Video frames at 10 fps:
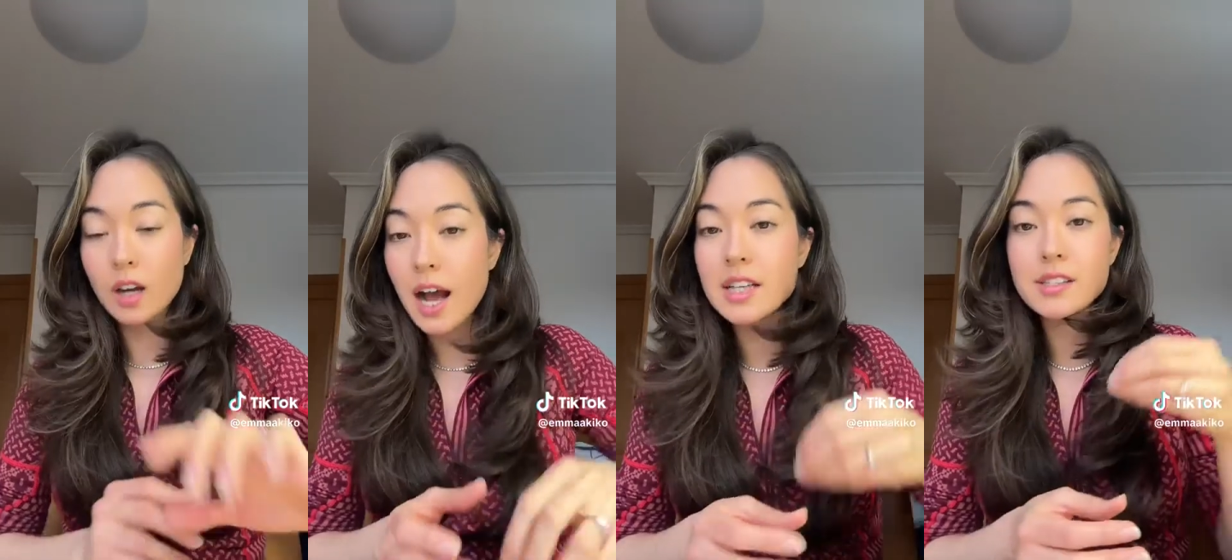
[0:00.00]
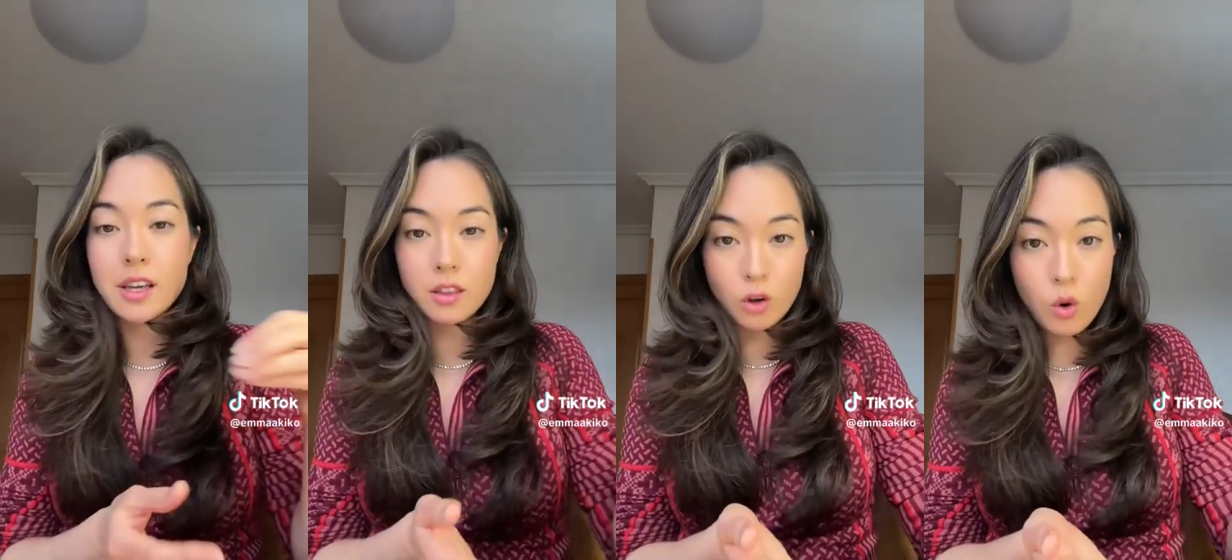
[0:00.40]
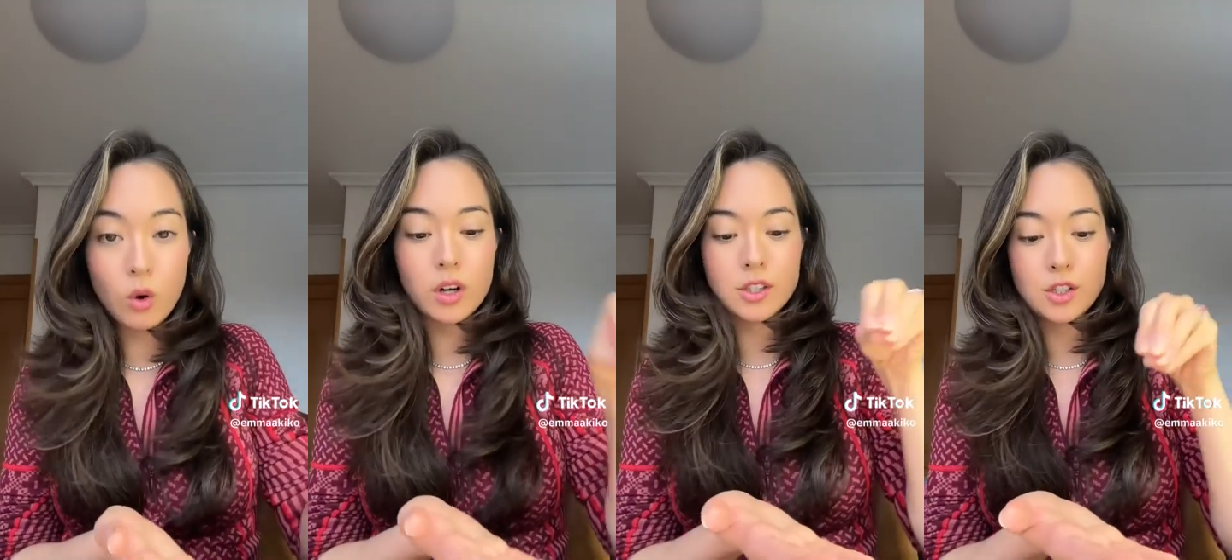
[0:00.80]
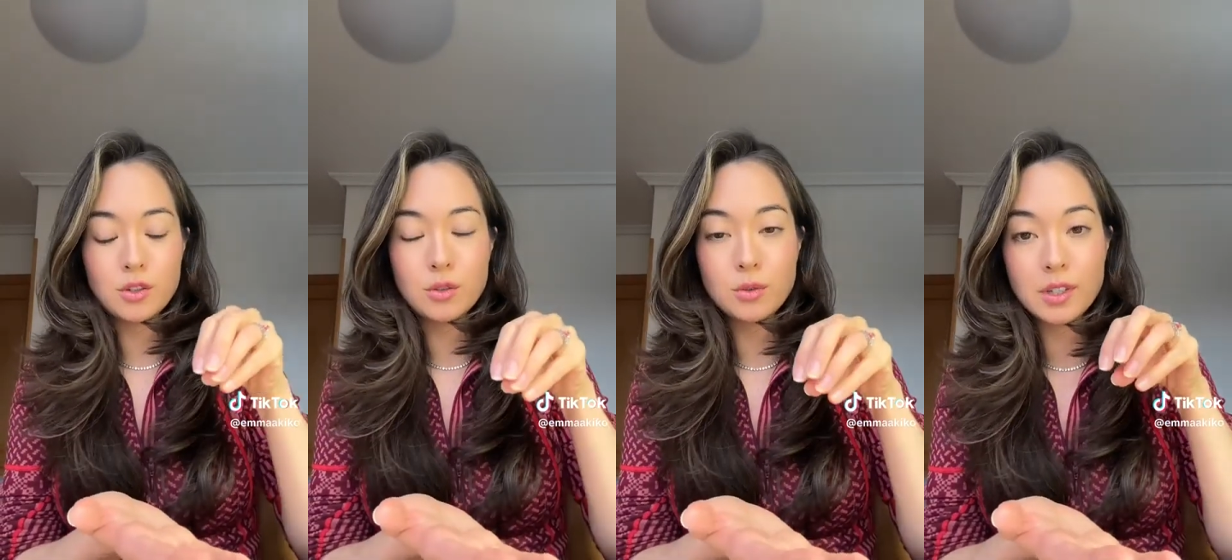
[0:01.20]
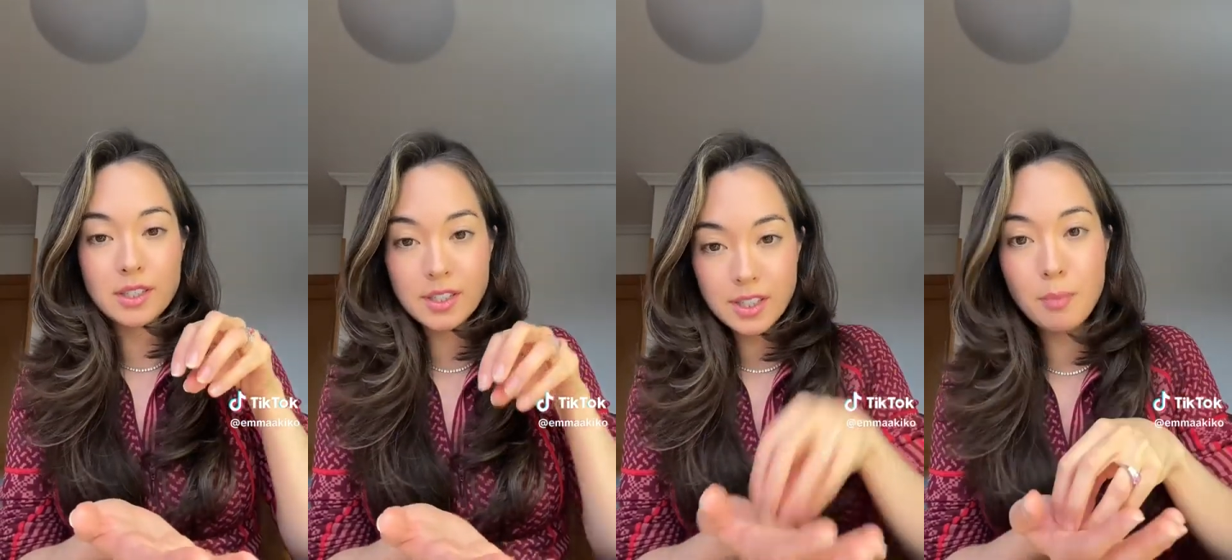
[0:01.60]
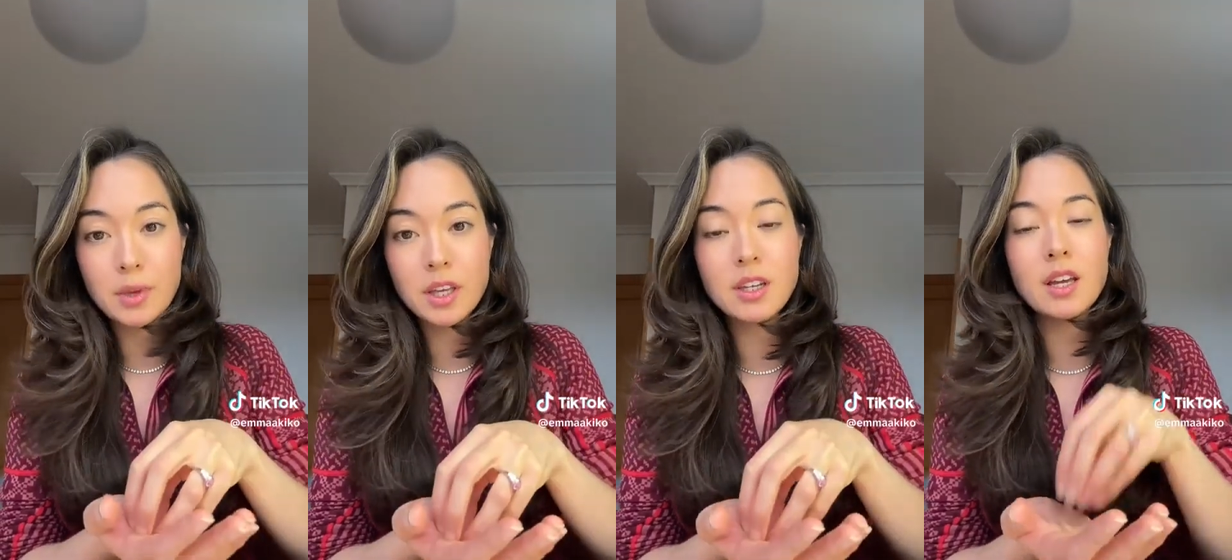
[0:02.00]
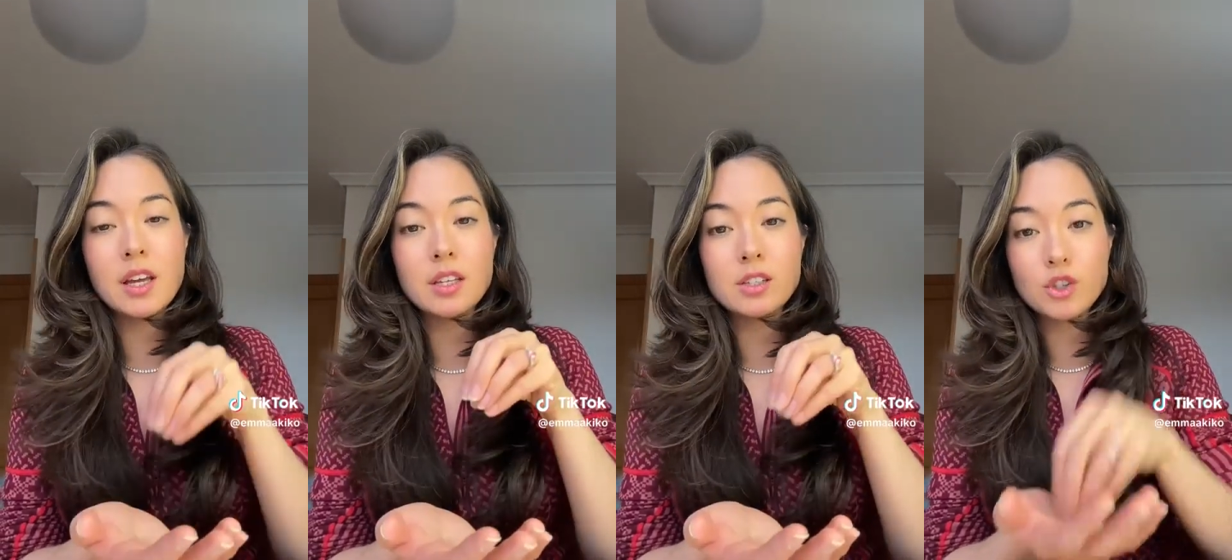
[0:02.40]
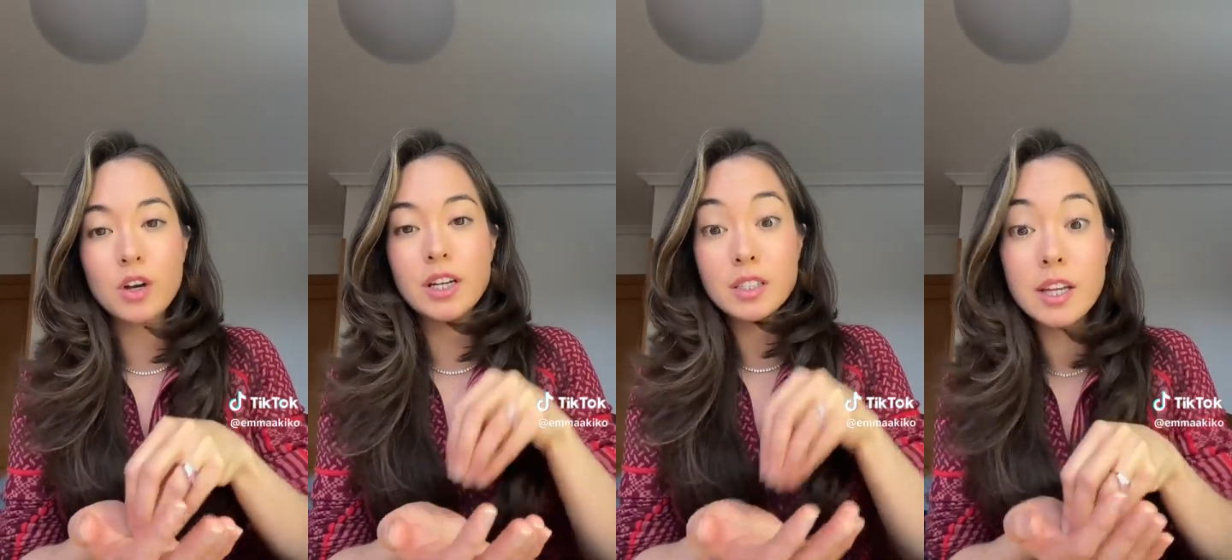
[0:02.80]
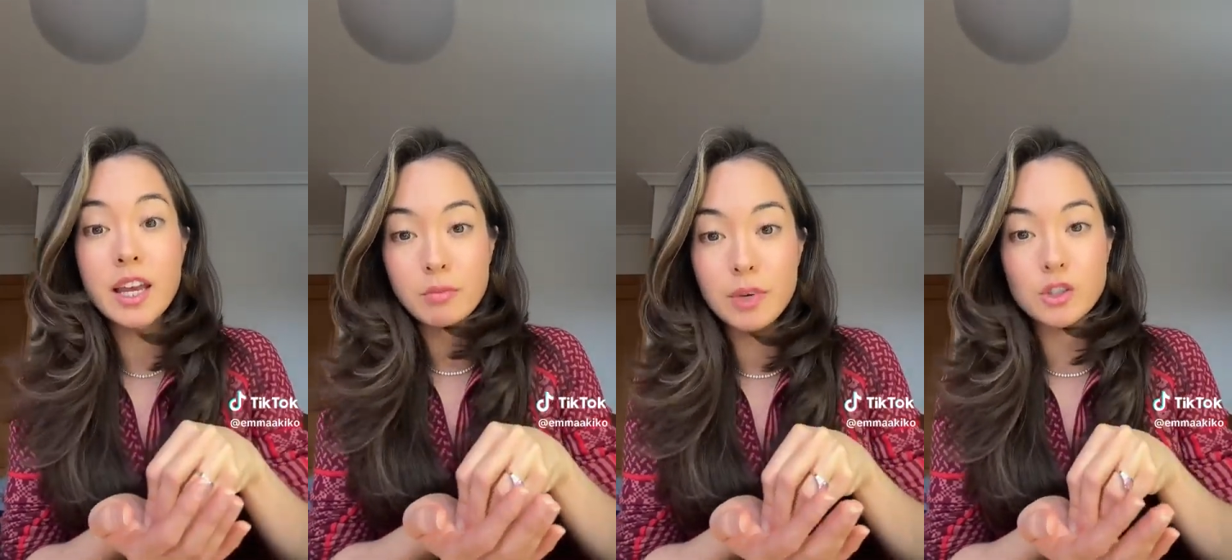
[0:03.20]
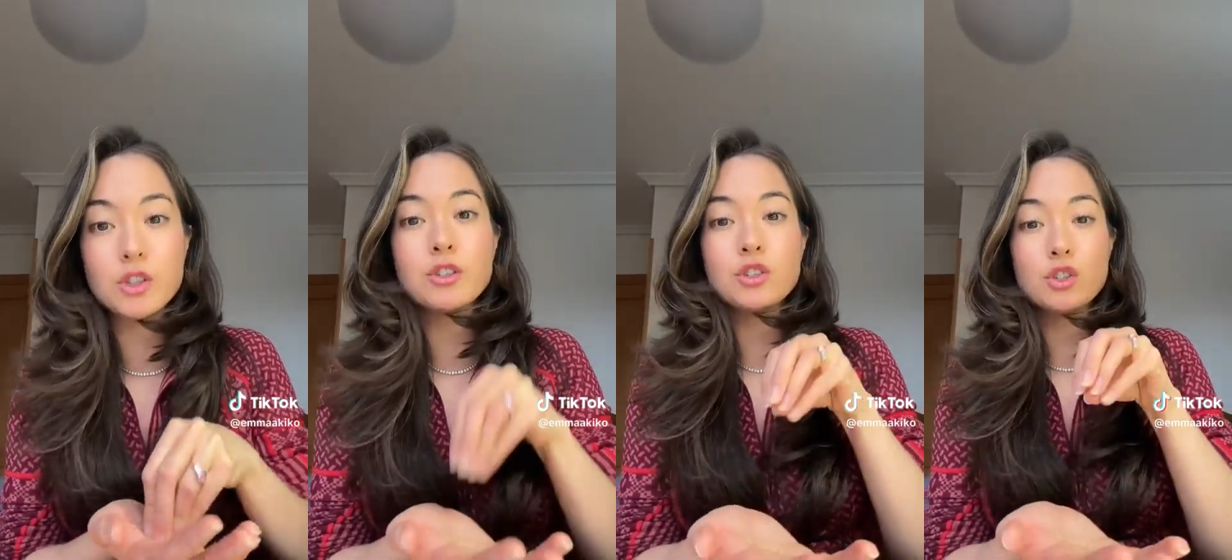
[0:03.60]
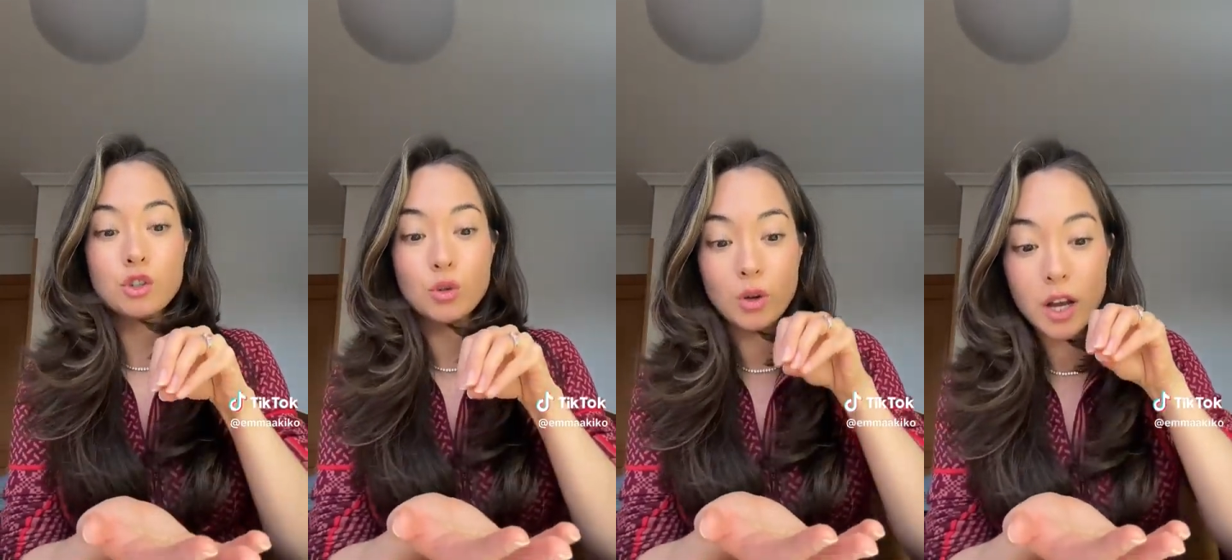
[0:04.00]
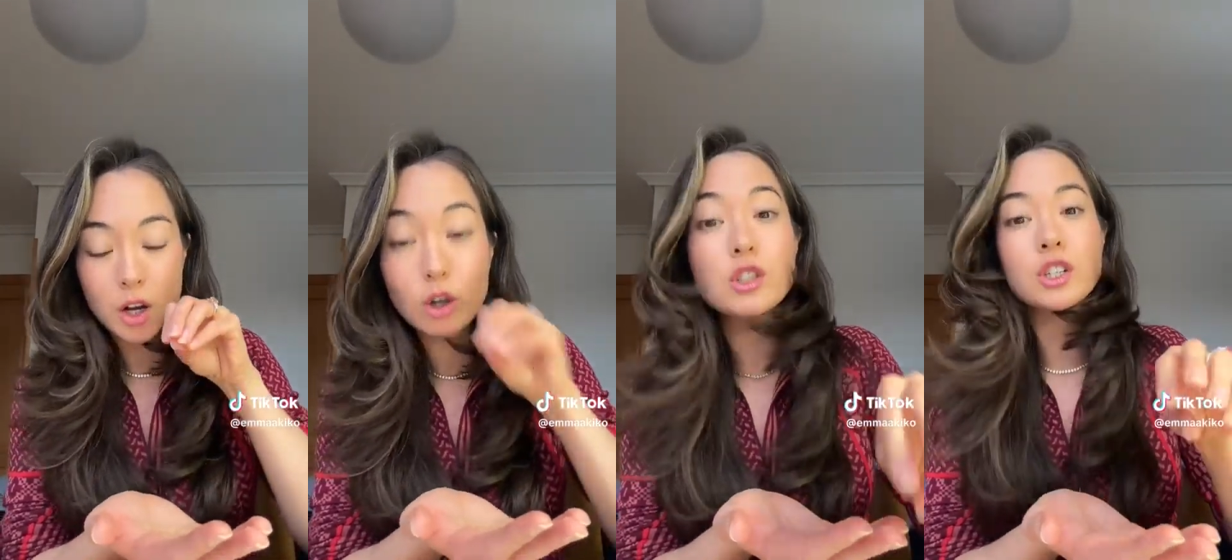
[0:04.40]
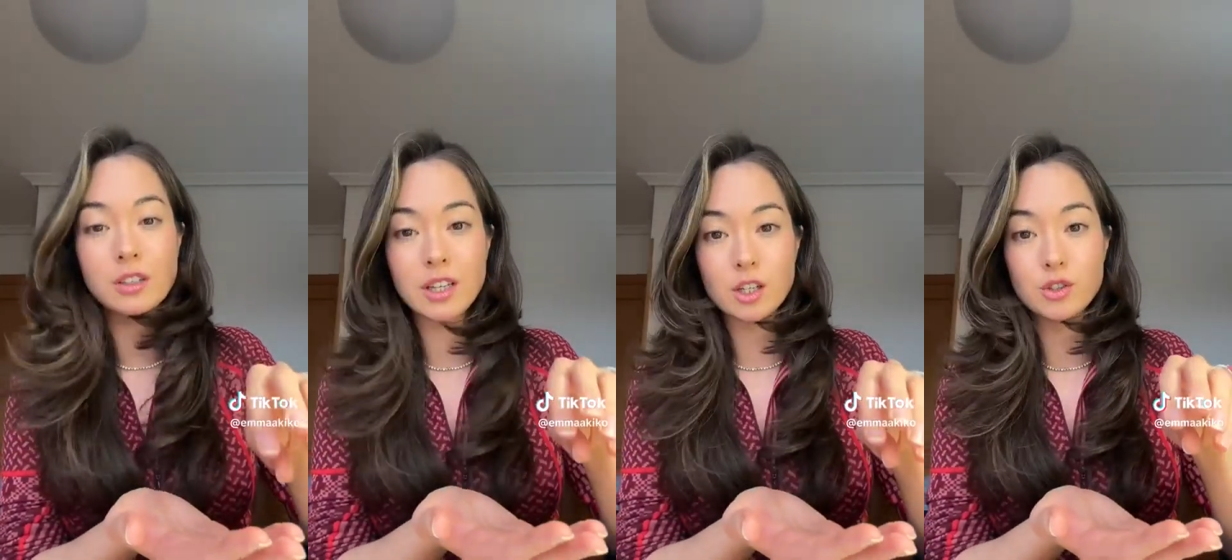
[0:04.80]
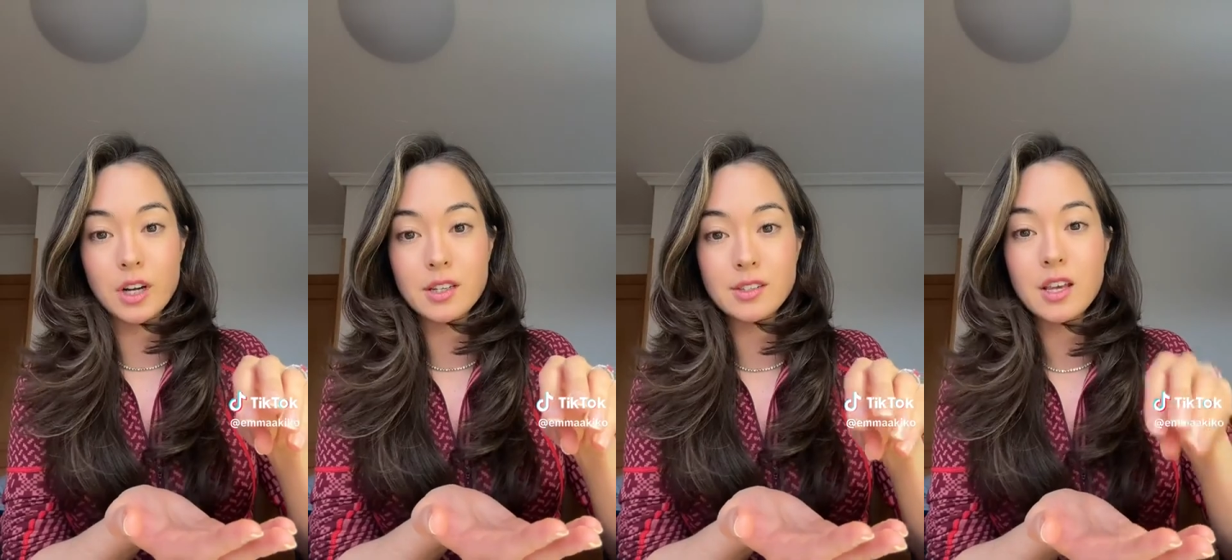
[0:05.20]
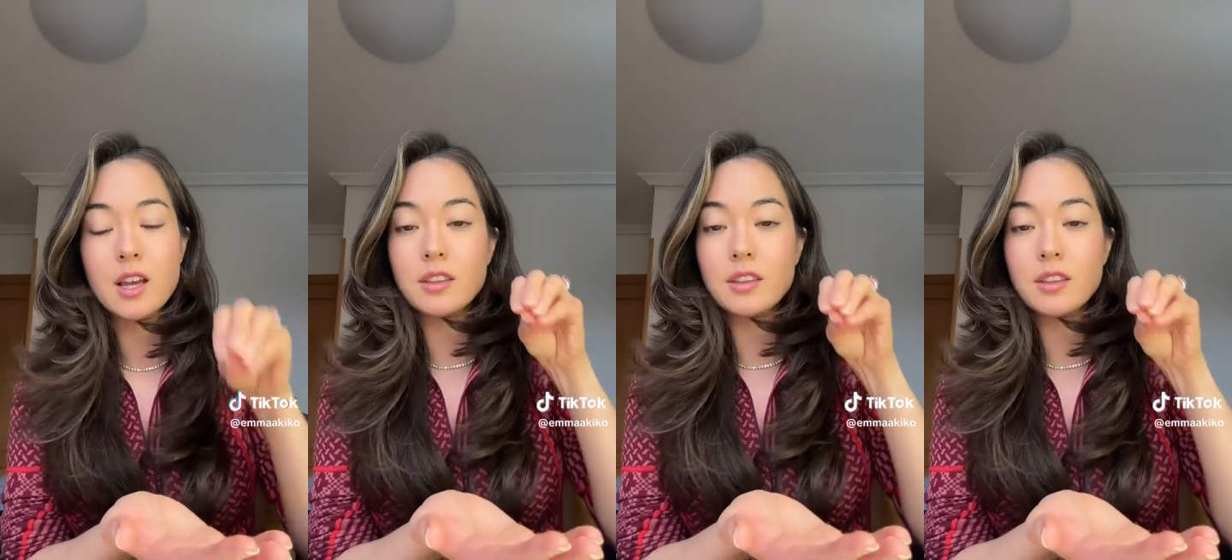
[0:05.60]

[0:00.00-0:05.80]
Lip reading: asking the court to step in and try to take measures to urgently address